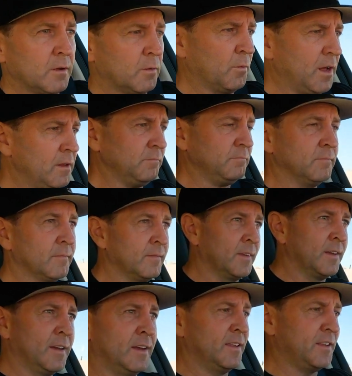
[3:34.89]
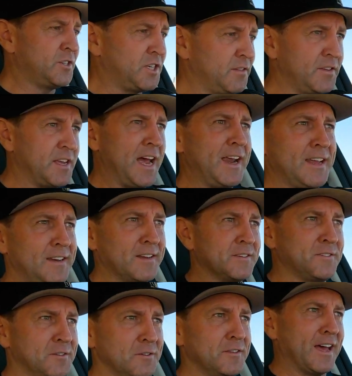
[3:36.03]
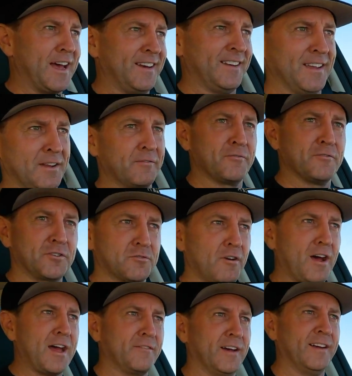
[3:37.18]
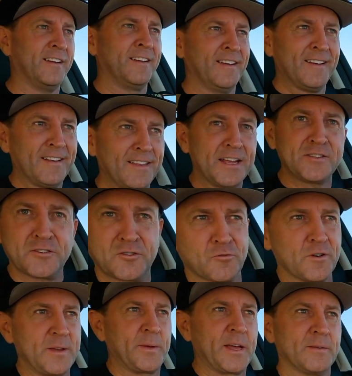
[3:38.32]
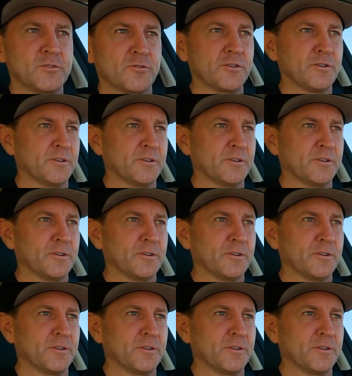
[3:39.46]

Well, the GV80 doesn't do that, and for a driver, that's a dream come true.